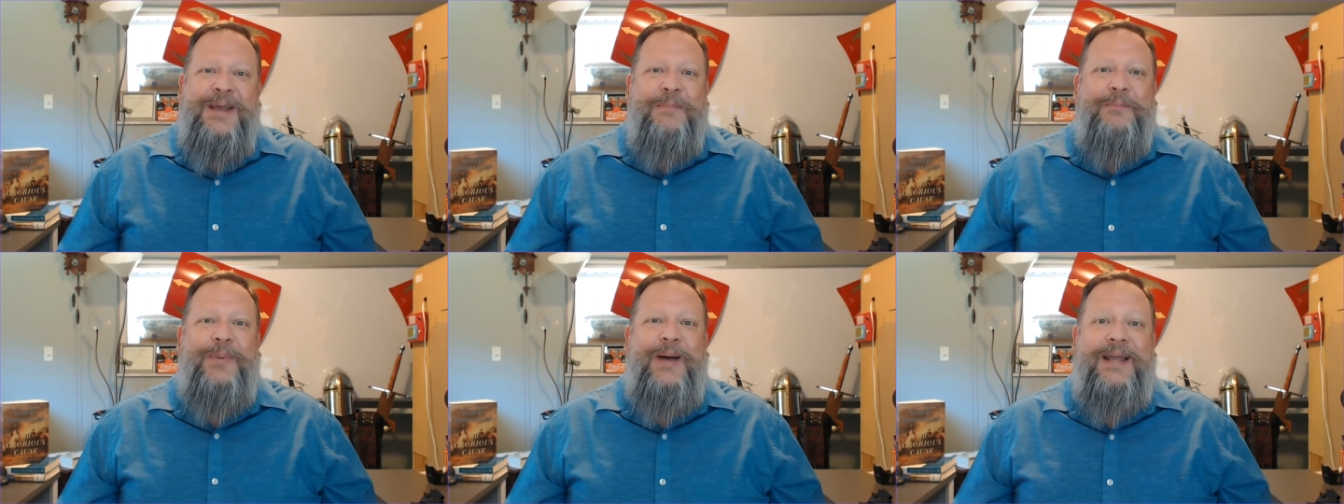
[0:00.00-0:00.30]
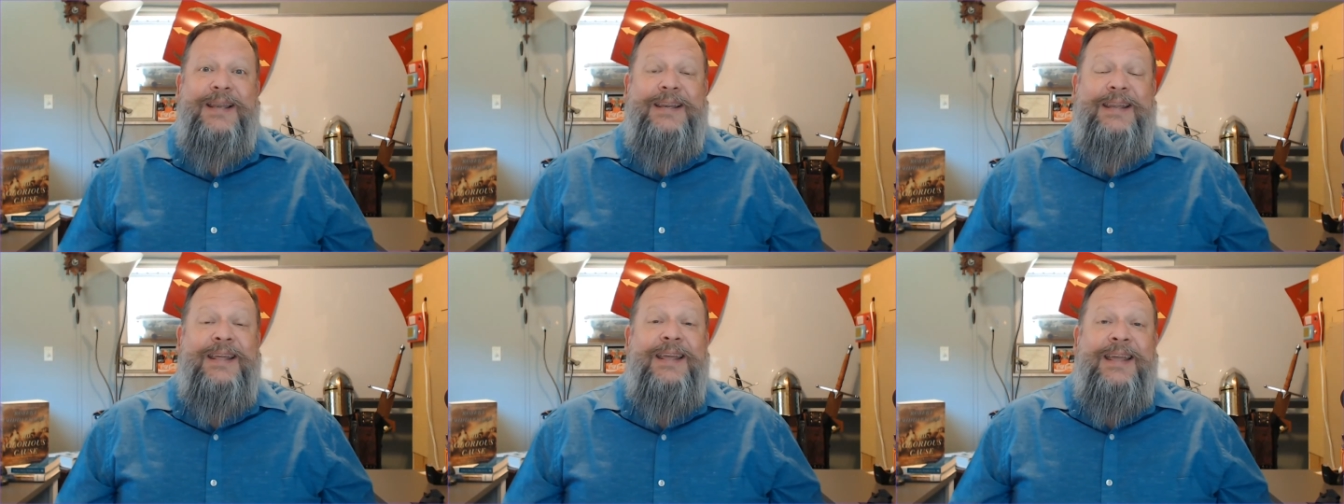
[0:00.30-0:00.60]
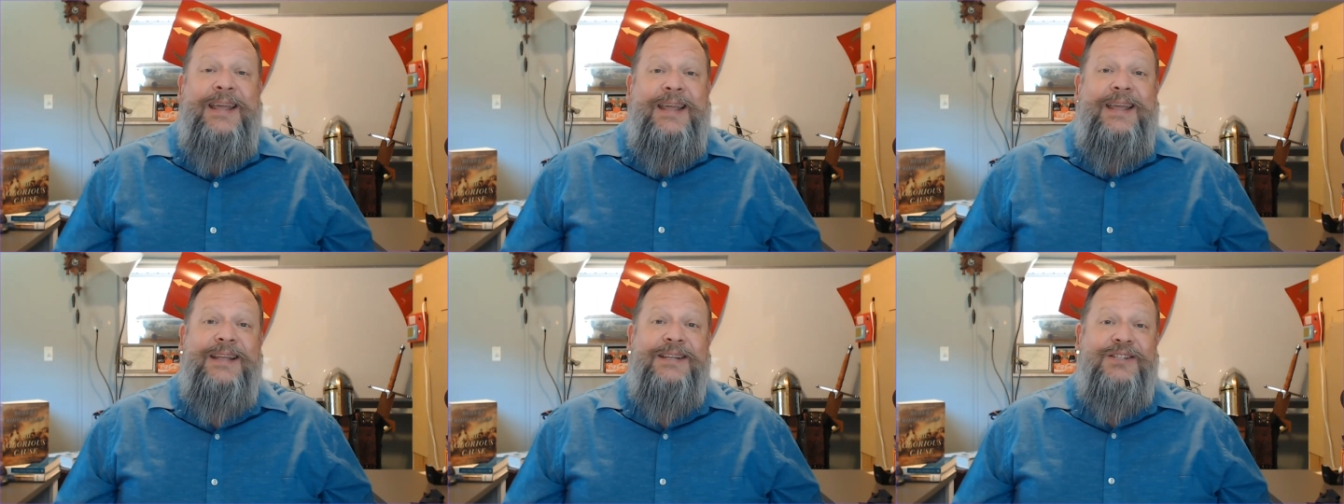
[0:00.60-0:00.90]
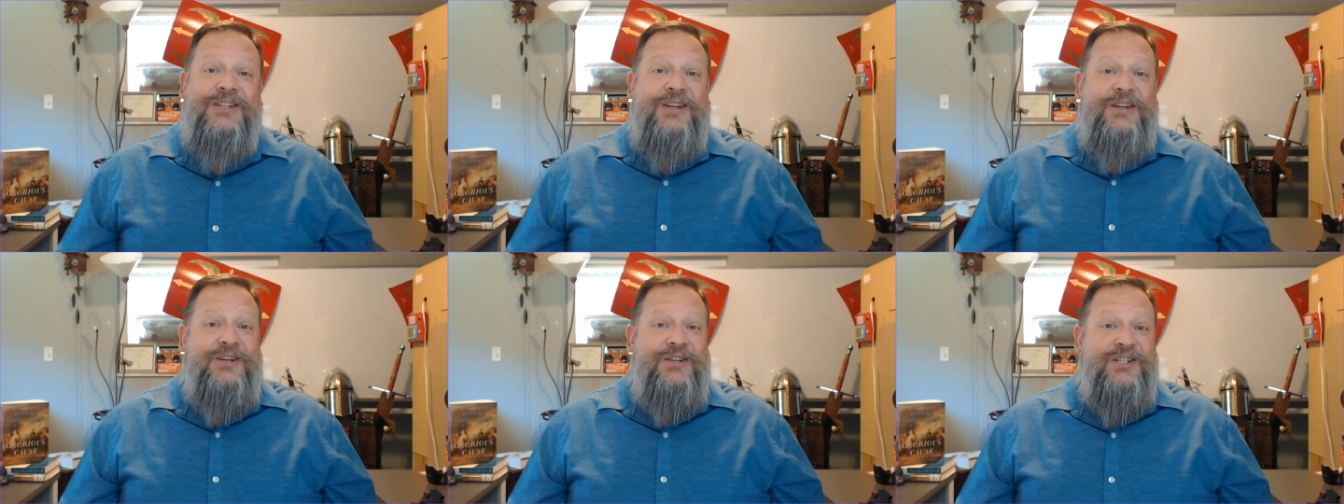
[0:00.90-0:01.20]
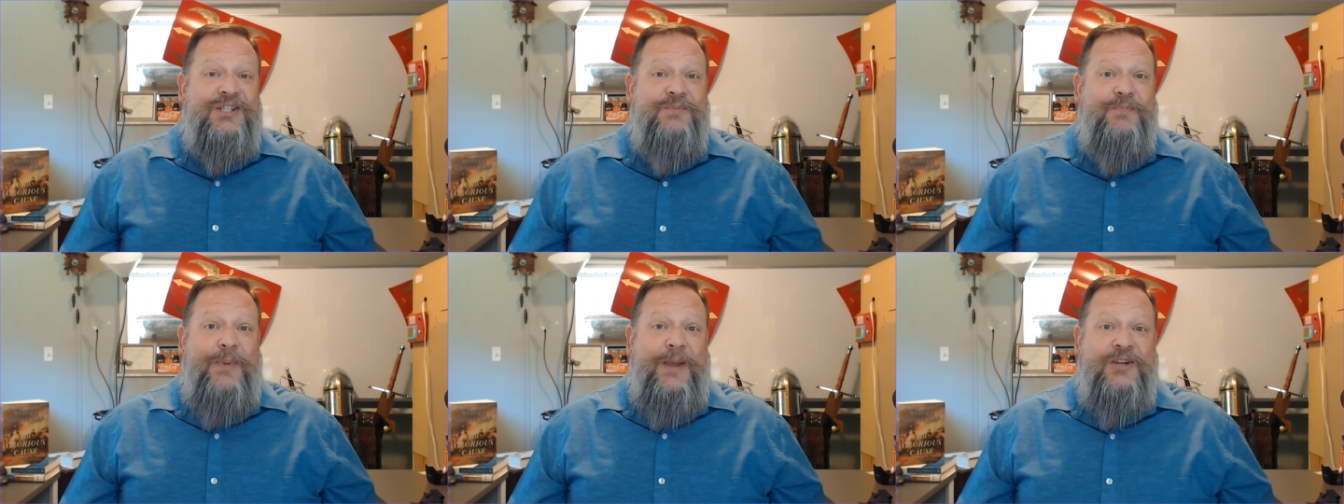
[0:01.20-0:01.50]
but it's an
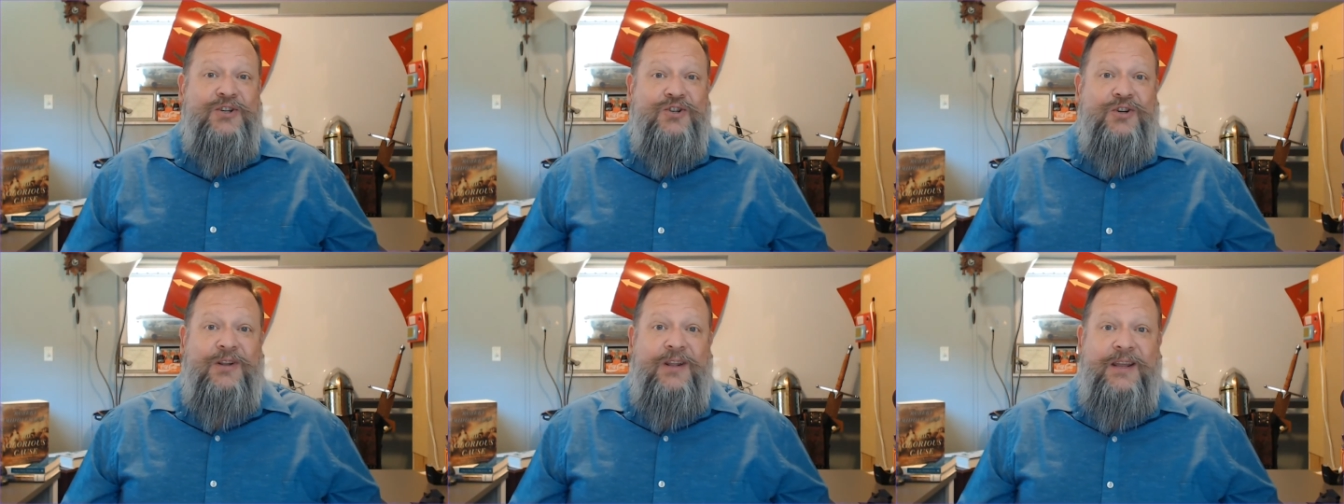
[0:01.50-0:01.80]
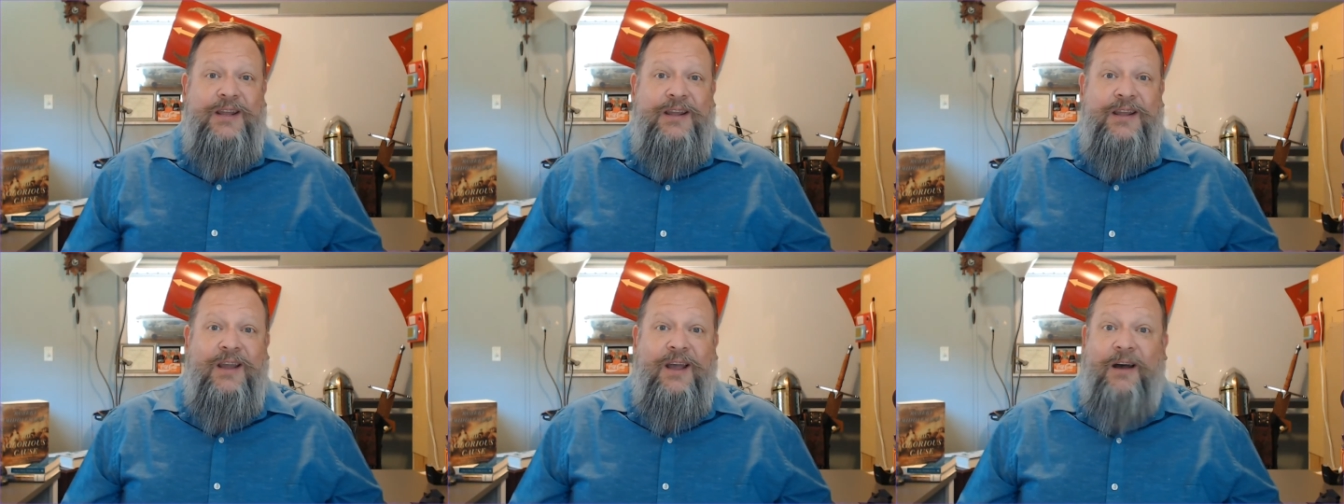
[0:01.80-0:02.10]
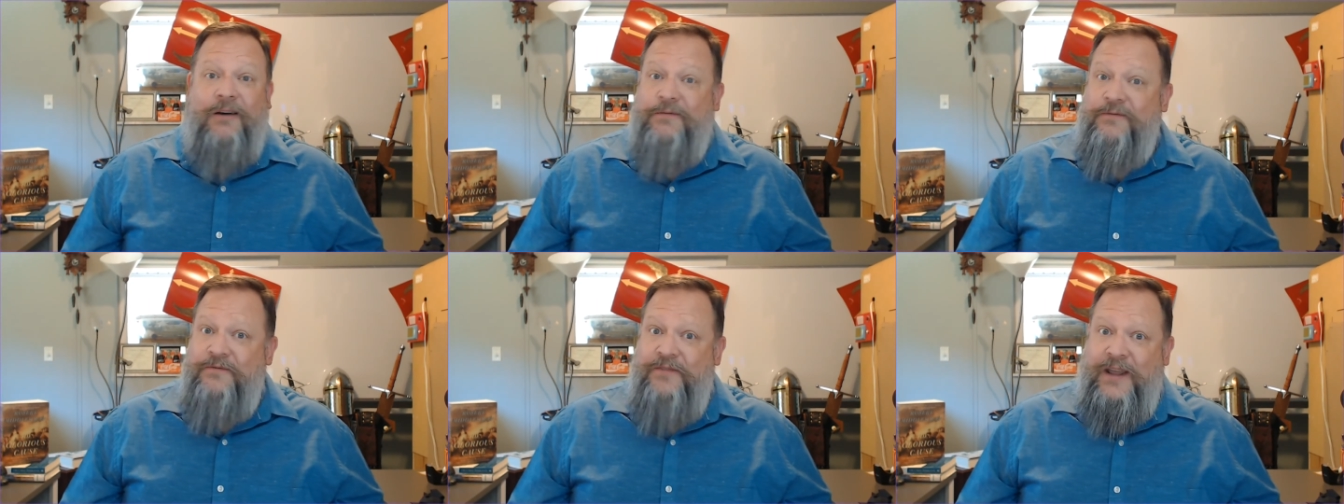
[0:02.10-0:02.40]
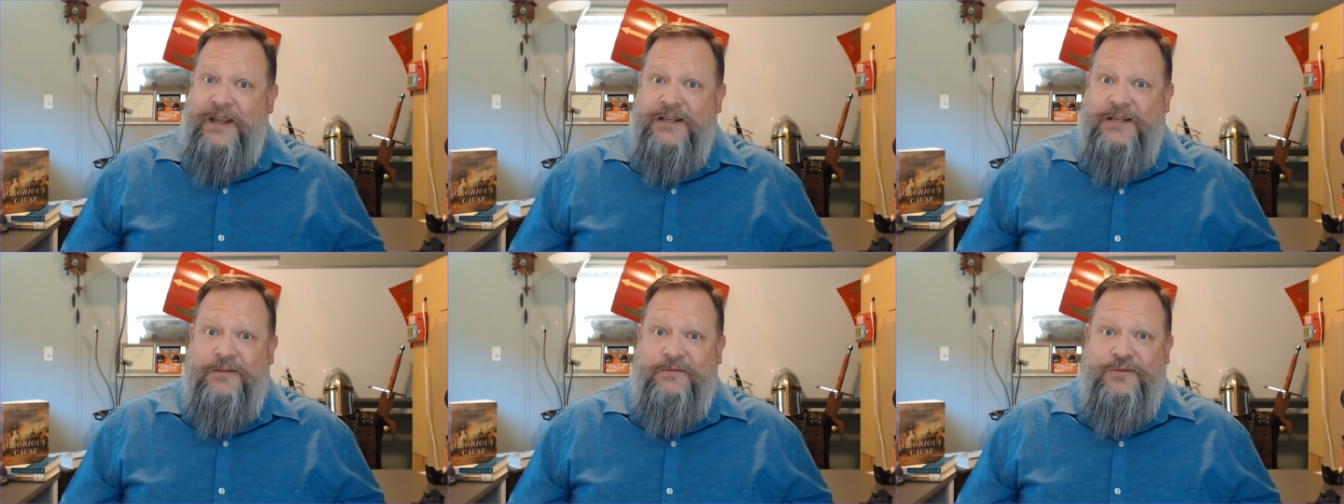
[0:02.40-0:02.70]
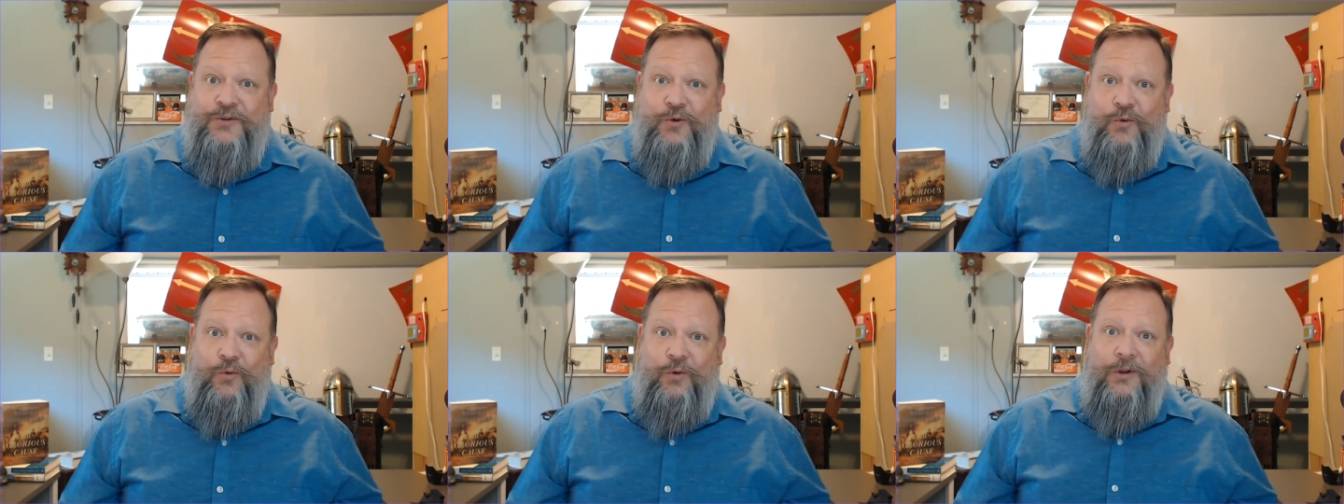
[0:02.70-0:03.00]
especially effective
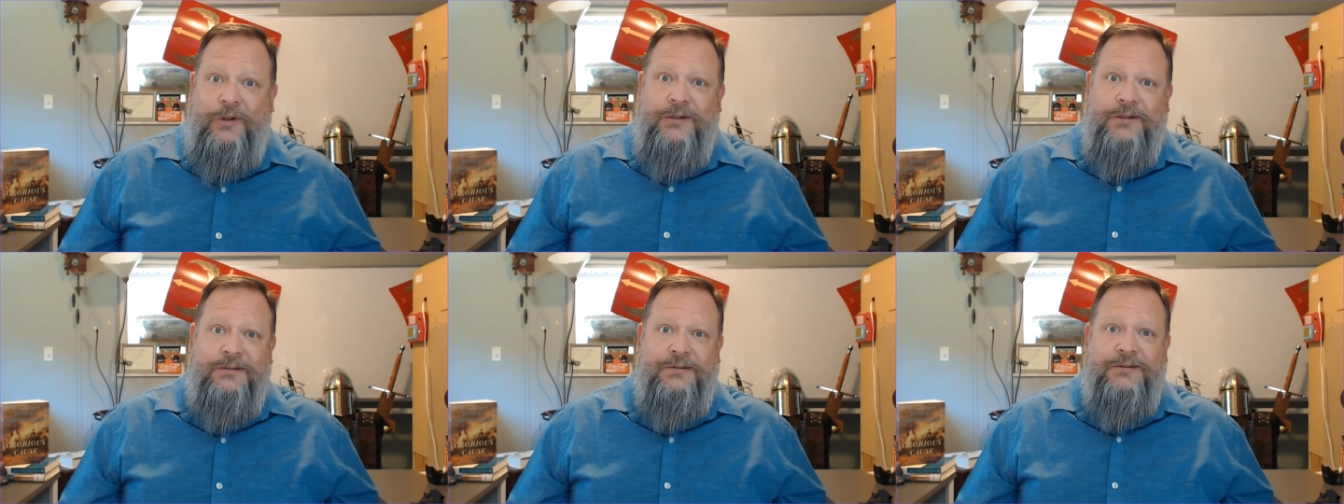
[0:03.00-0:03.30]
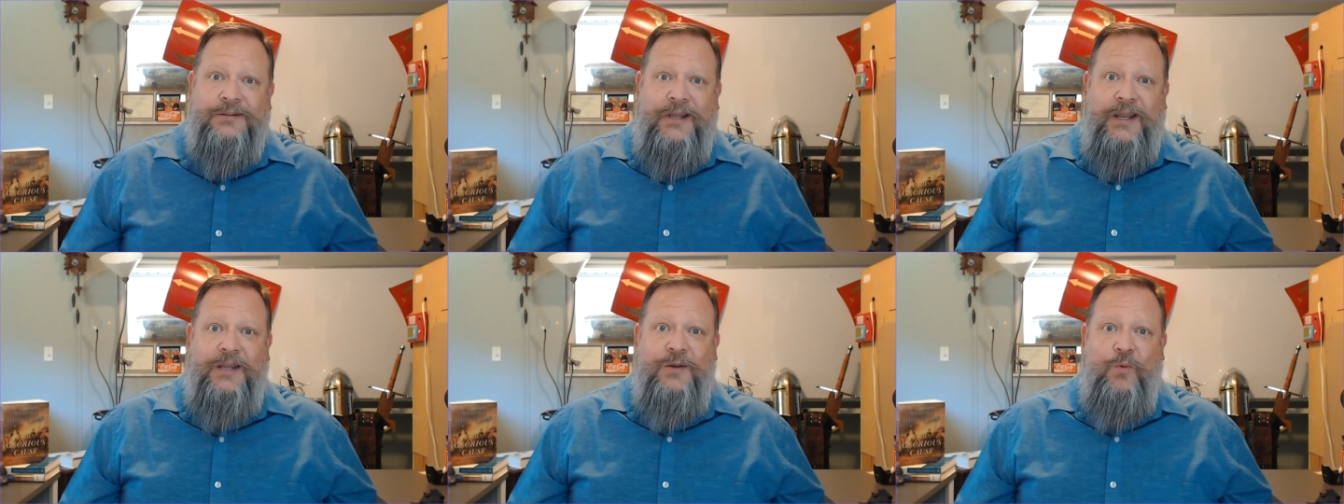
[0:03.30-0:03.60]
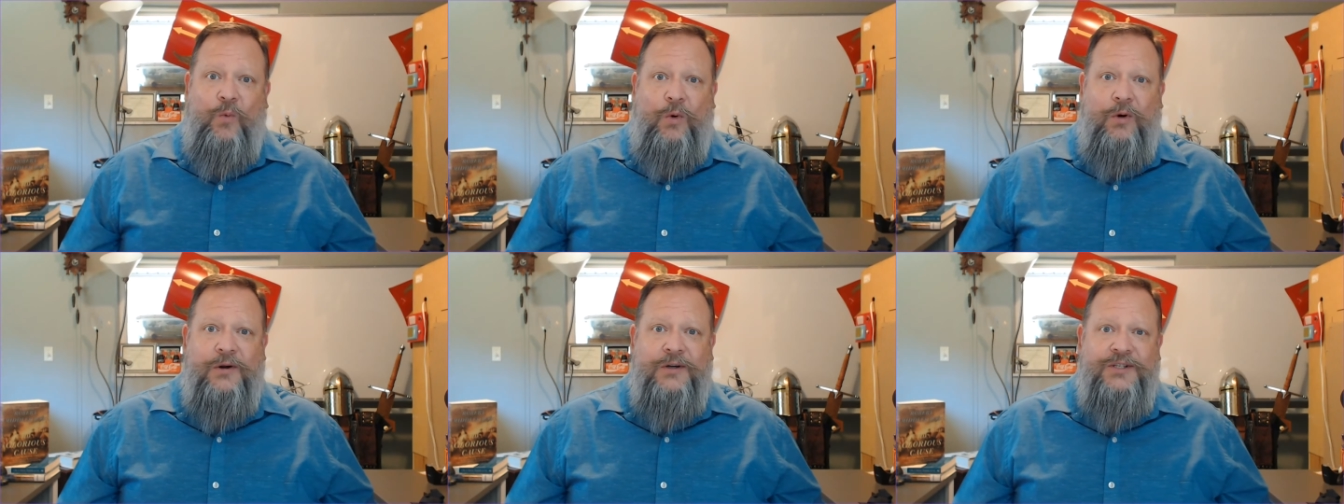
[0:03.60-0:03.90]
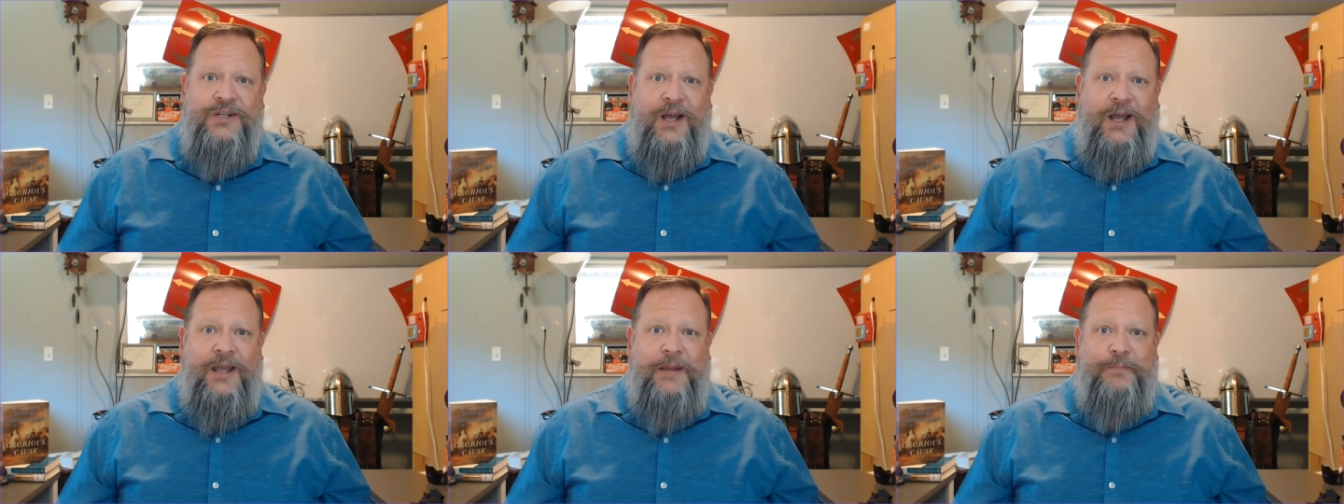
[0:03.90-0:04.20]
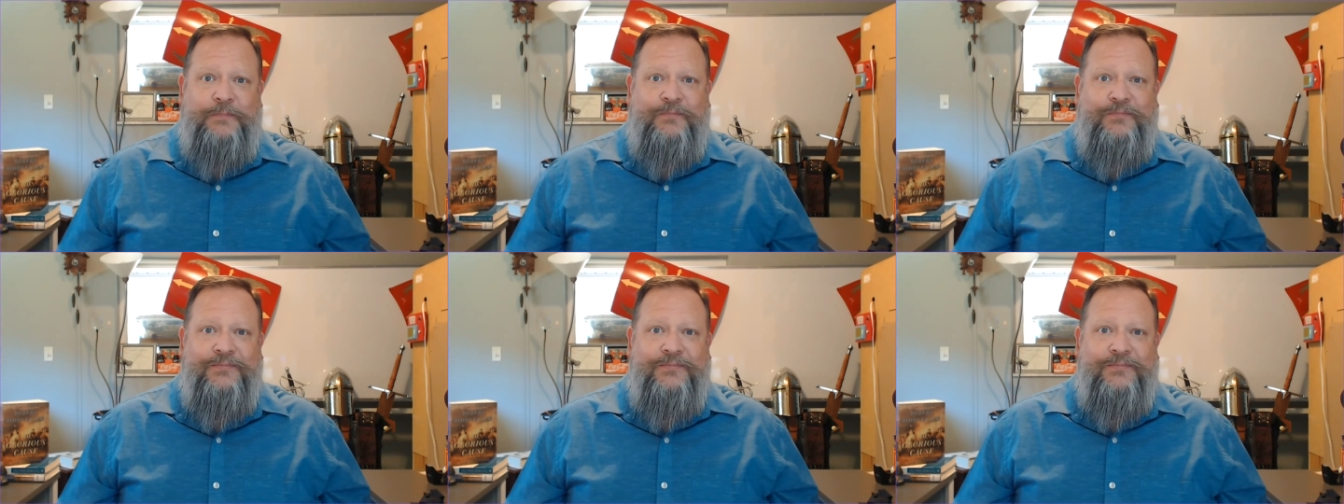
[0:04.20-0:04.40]
tool in wartime,